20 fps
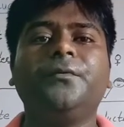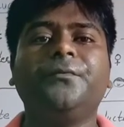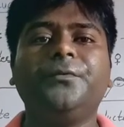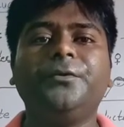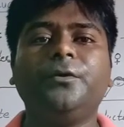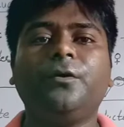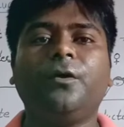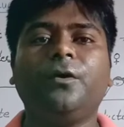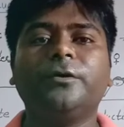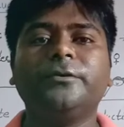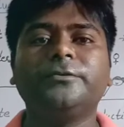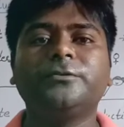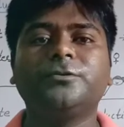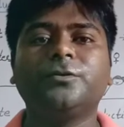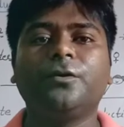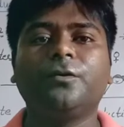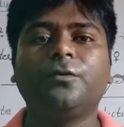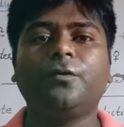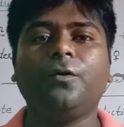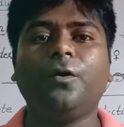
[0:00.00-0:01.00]
we
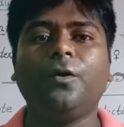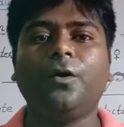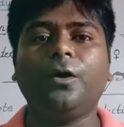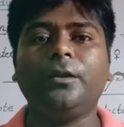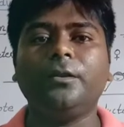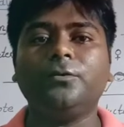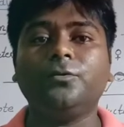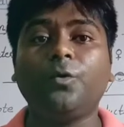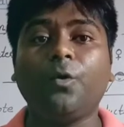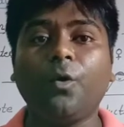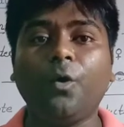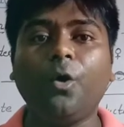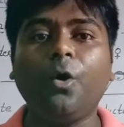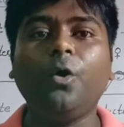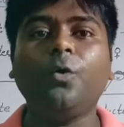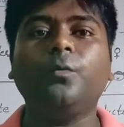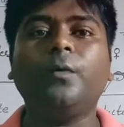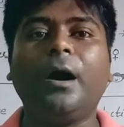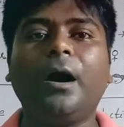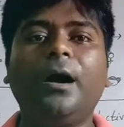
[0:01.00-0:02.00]
also call
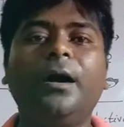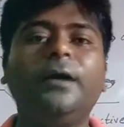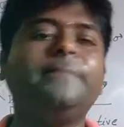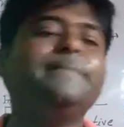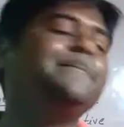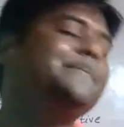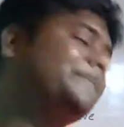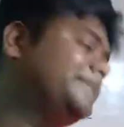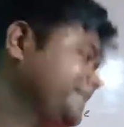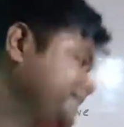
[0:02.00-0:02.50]
ova,